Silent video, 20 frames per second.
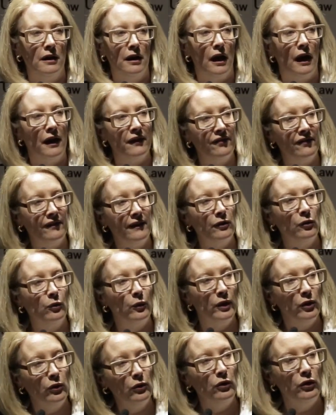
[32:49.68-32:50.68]
I said,
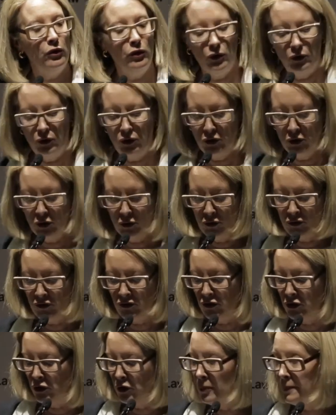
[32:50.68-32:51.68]
will you
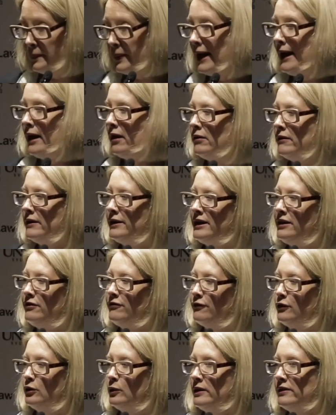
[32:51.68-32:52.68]
use your power and
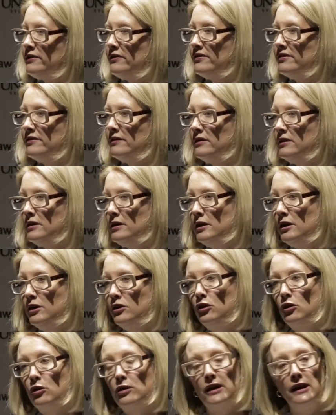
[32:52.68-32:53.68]
influence,
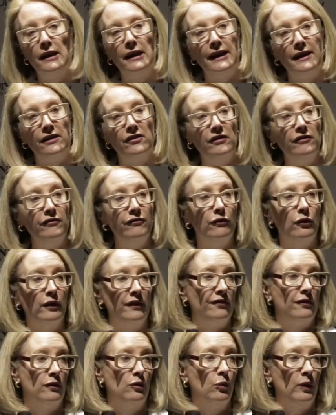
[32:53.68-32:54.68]
your collective
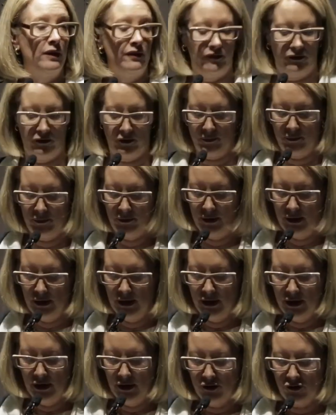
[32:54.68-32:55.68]
voice and wisdom
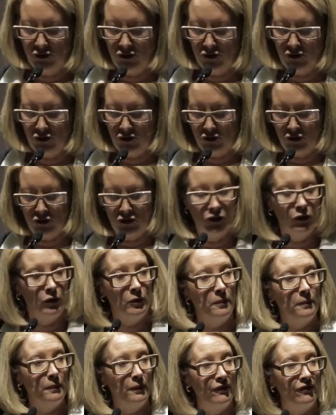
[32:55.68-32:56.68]
to
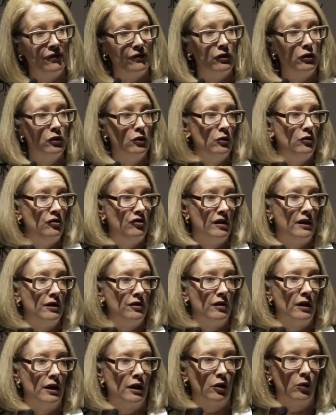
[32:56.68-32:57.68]
pursue
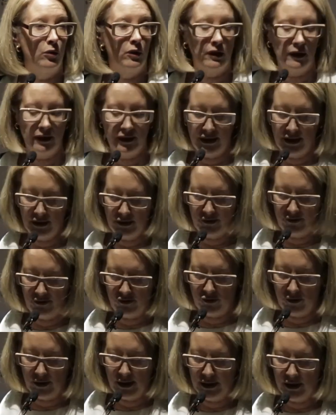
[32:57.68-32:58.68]
gender equality in
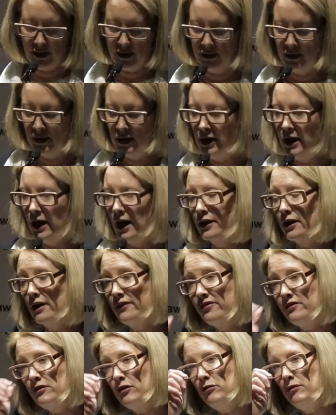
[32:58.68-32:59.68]
Australia? And I
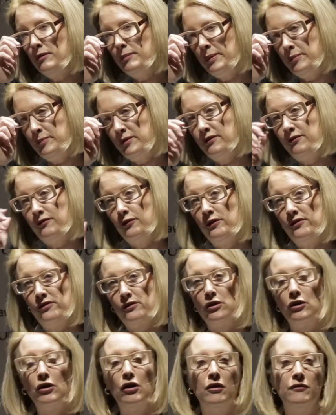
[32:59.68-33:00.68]
still remember the
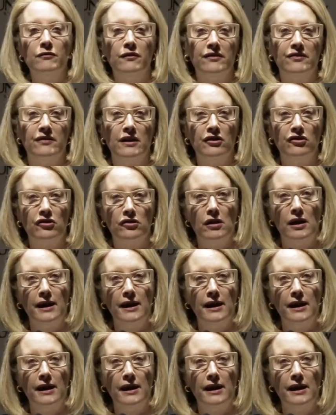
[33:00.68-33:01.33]
first conversation